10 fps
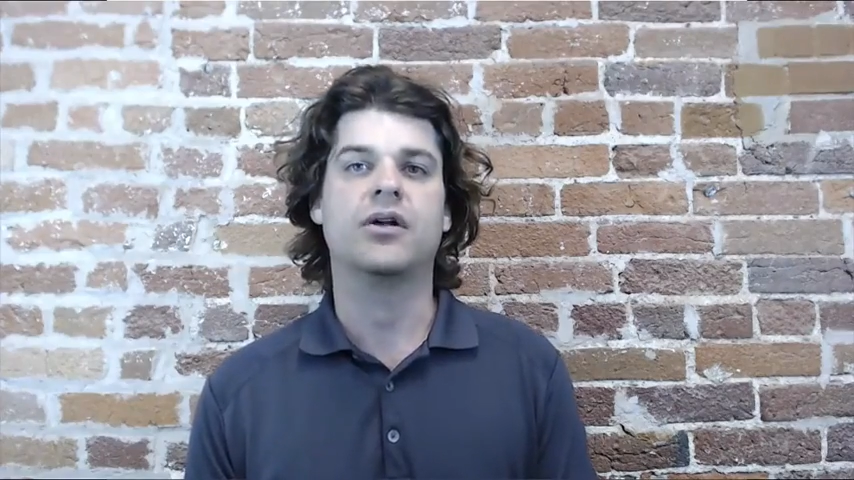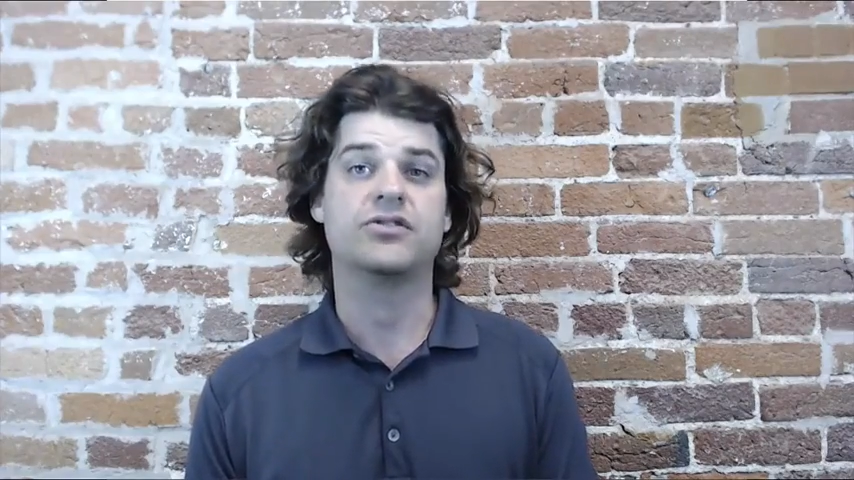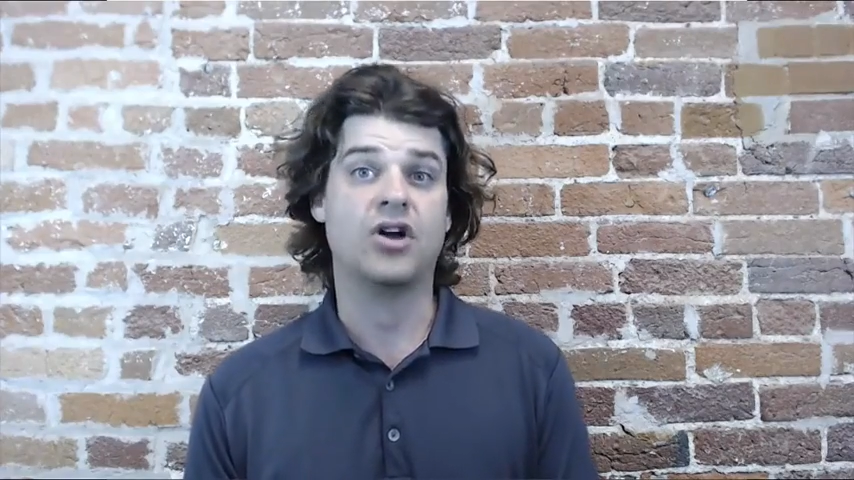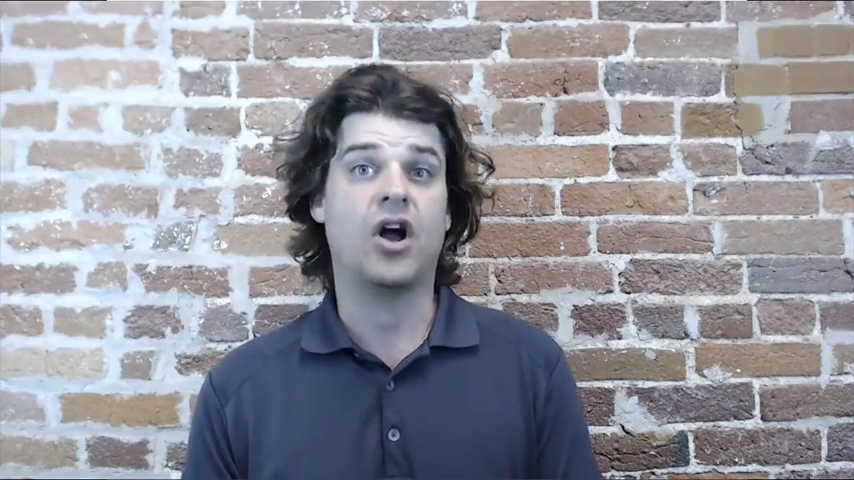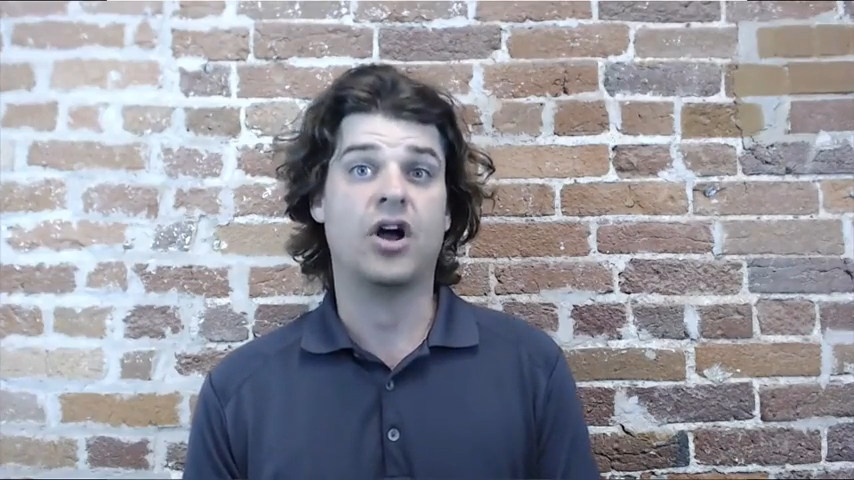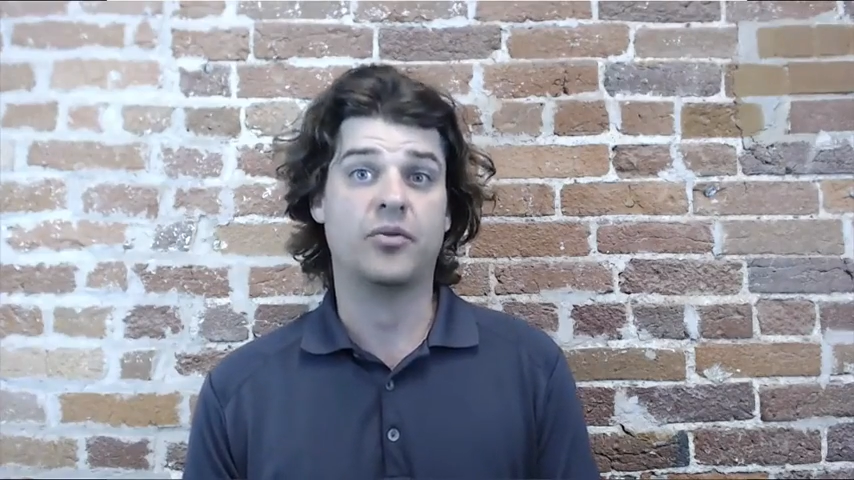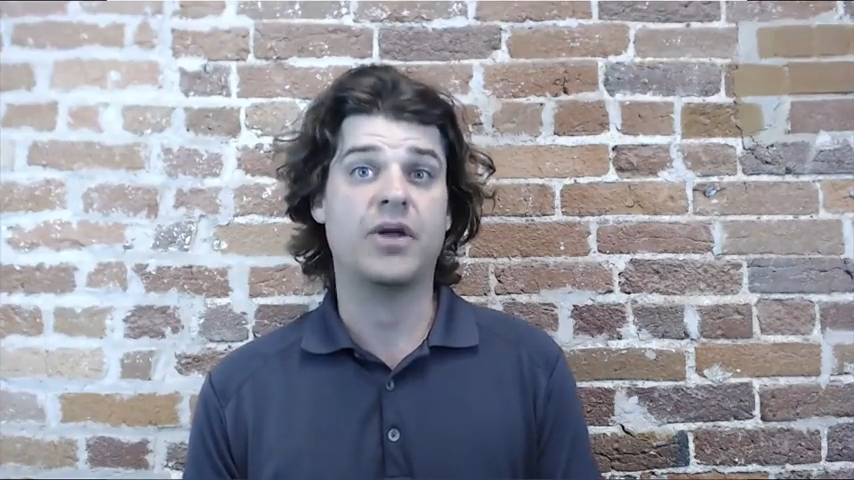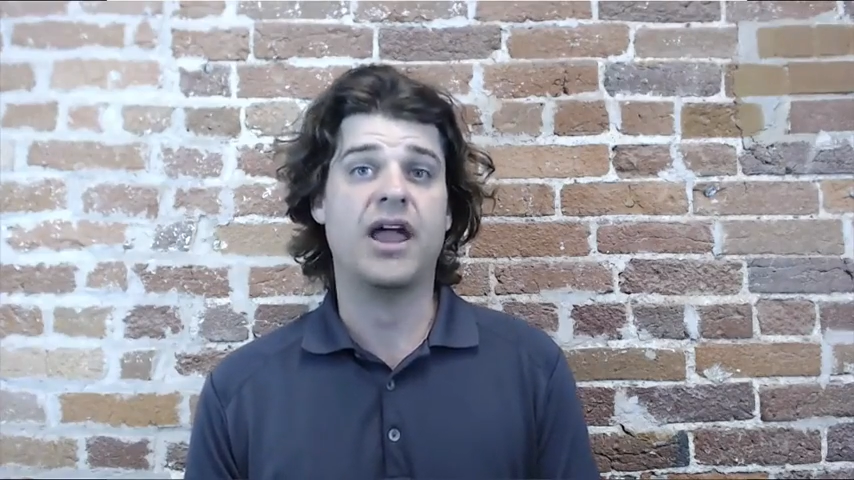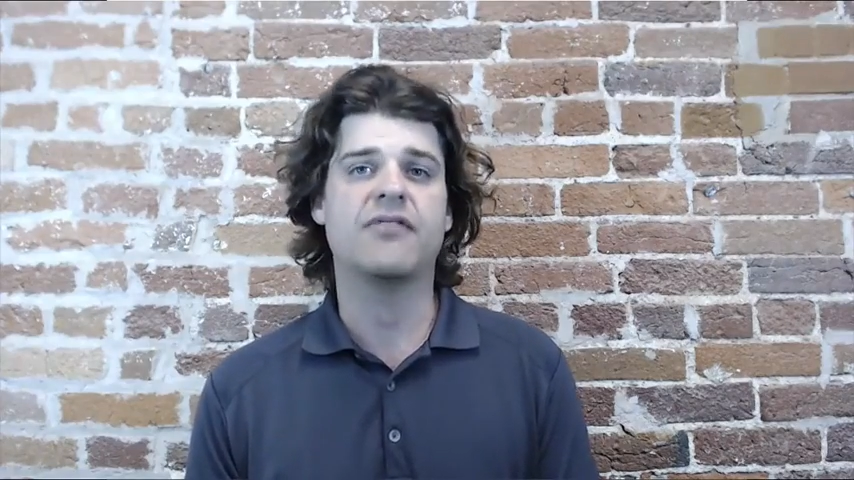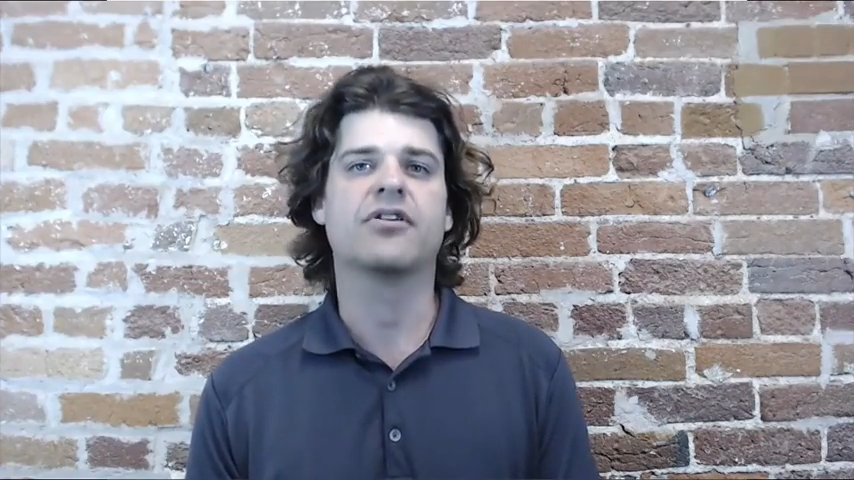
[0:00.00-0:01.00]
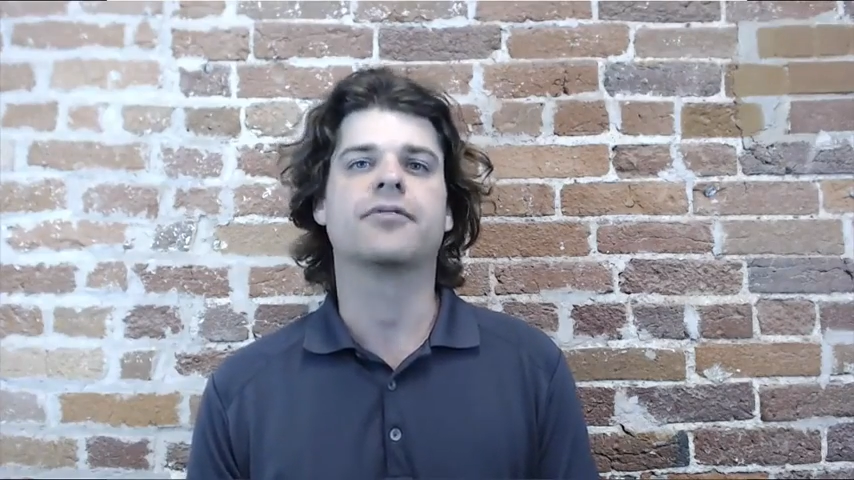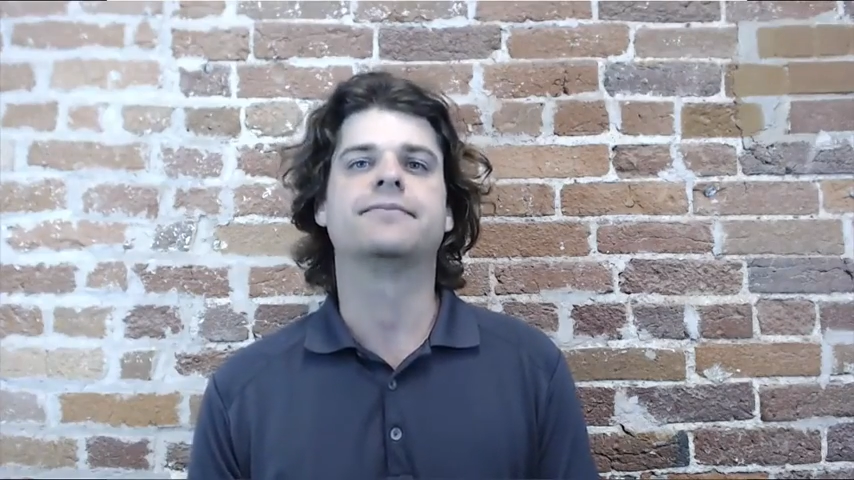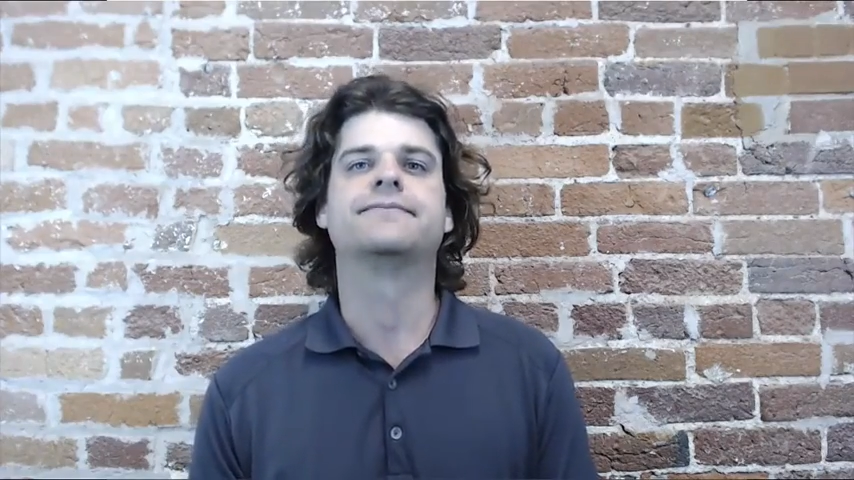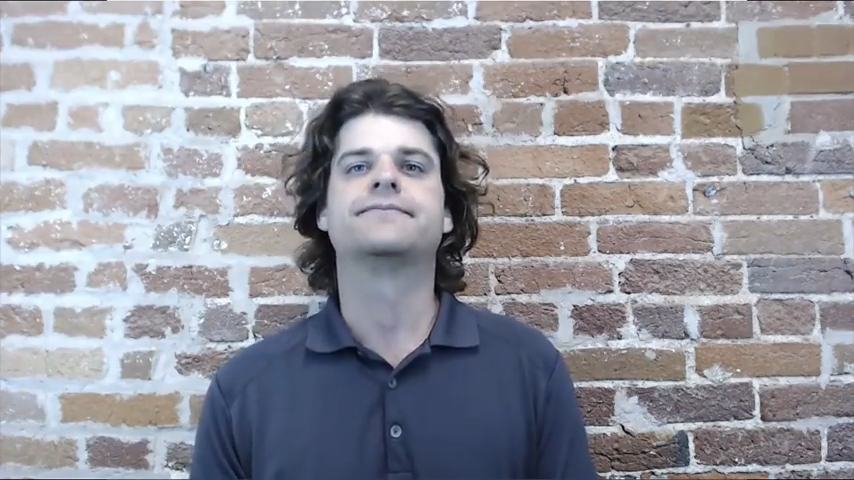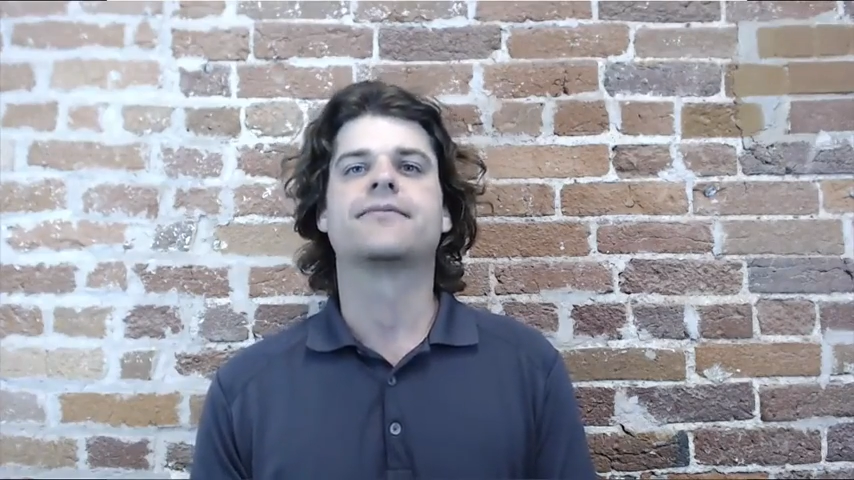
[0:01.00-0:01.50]
dog behavior.
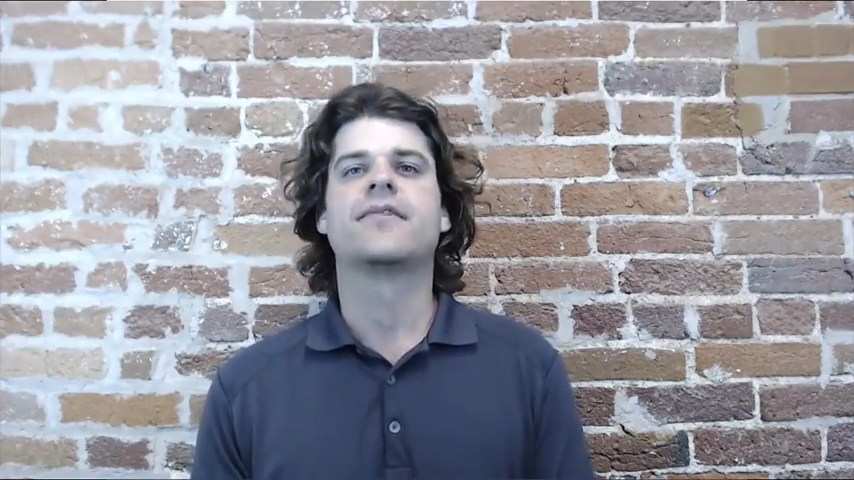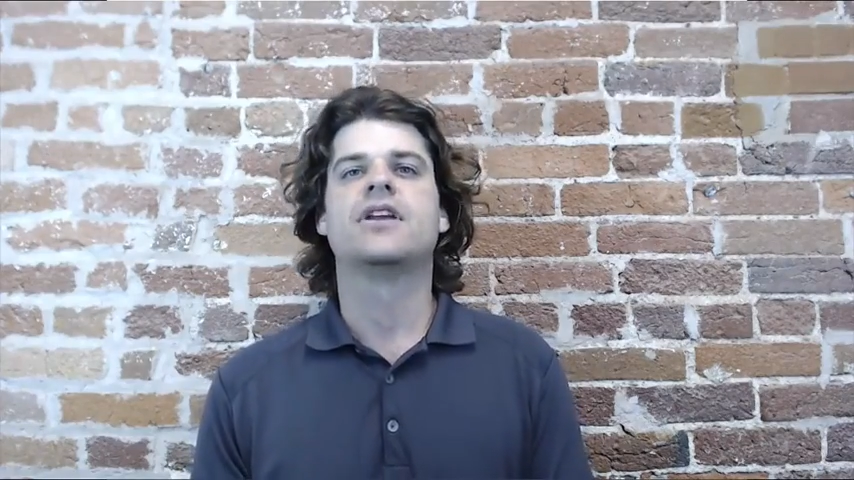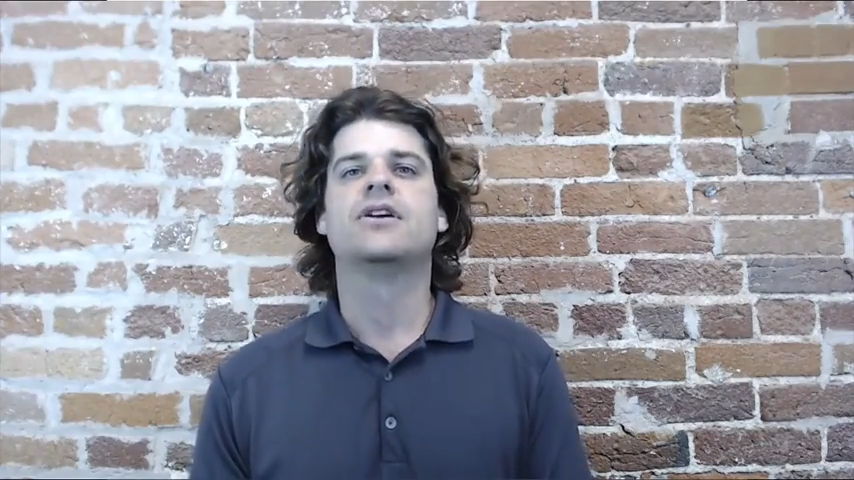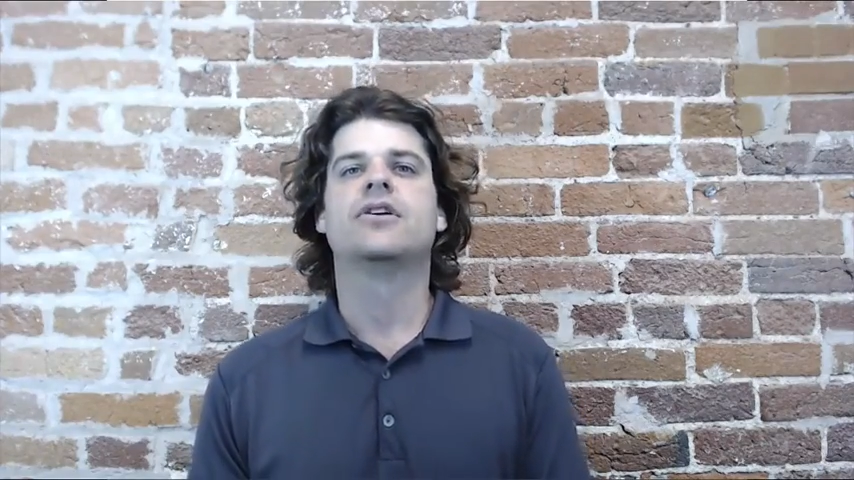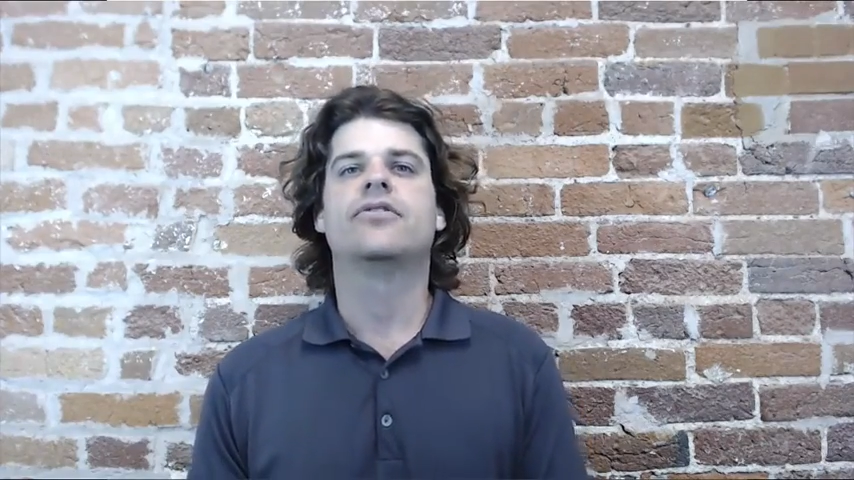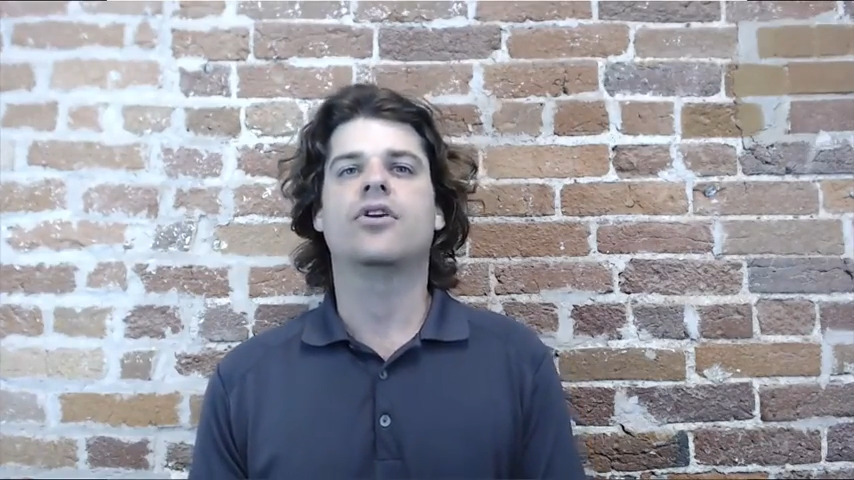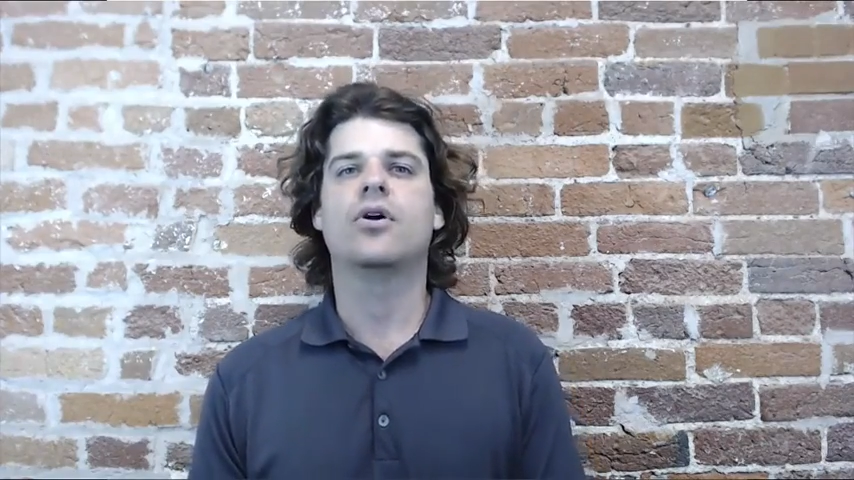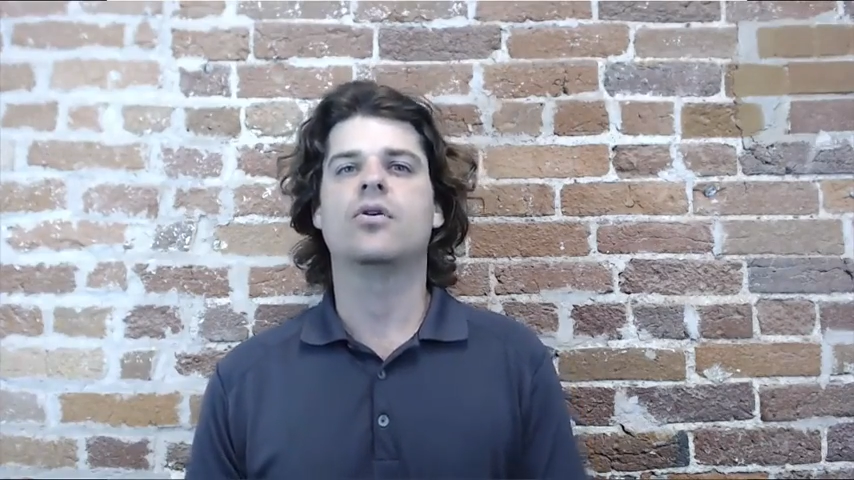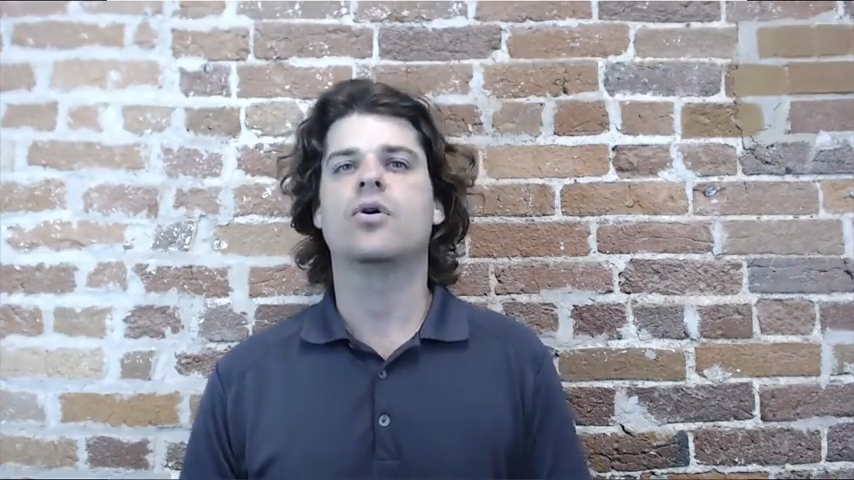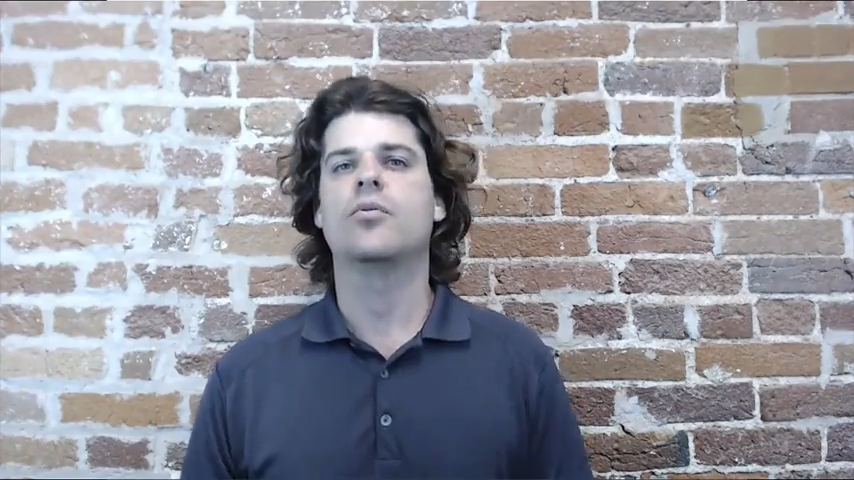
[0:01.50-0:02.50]
So